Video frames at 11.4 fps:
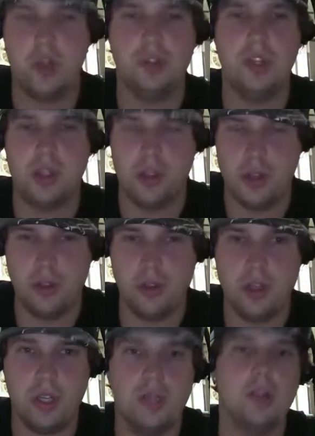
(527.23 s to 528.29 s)
need another
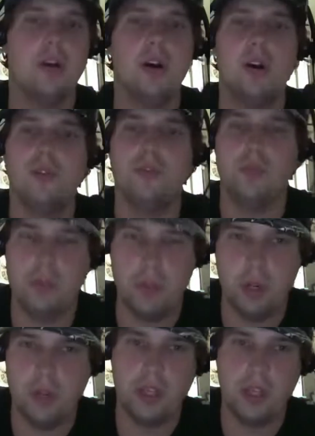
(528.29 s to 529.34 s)
year of
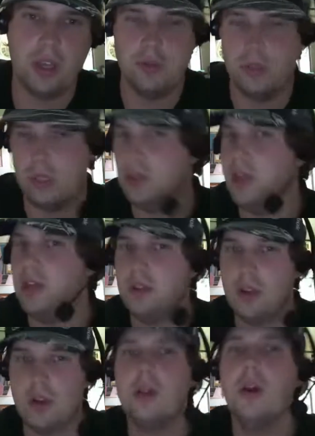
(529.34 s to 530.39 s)
rebuilding and letting
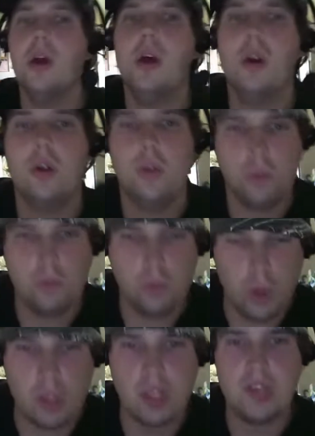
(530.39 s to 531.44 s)
their
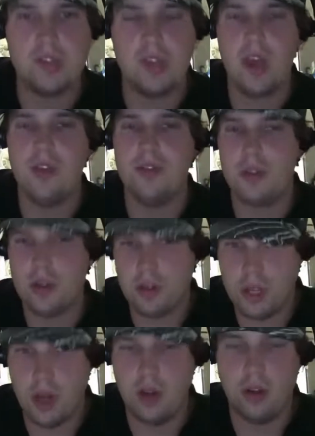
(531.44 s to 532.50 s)
rookies and their
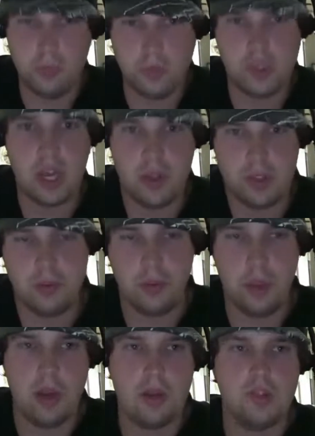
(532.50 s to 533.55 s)
young, talented
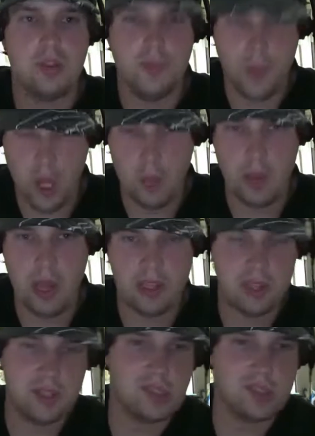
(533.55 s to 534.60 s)
players develop. I
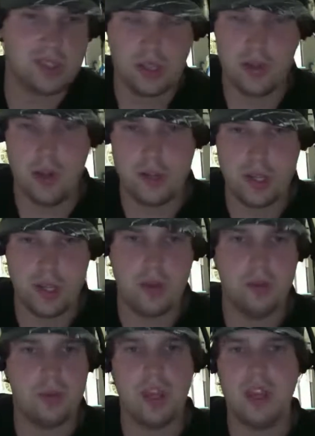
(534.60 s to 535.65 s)
think this is another year
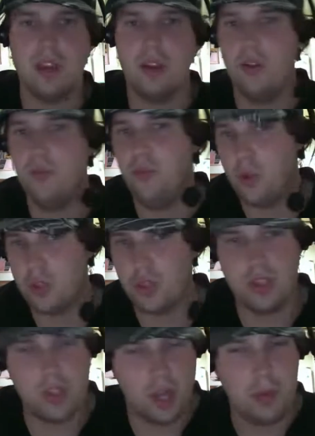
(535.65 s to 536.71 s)
where they,
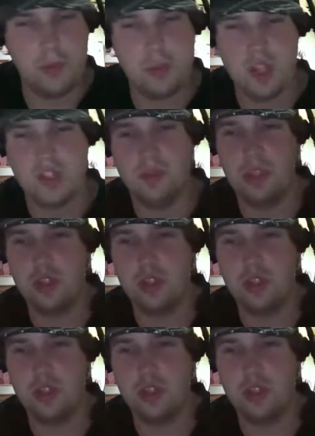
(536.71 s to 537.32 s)
unfortunately, come up just a bit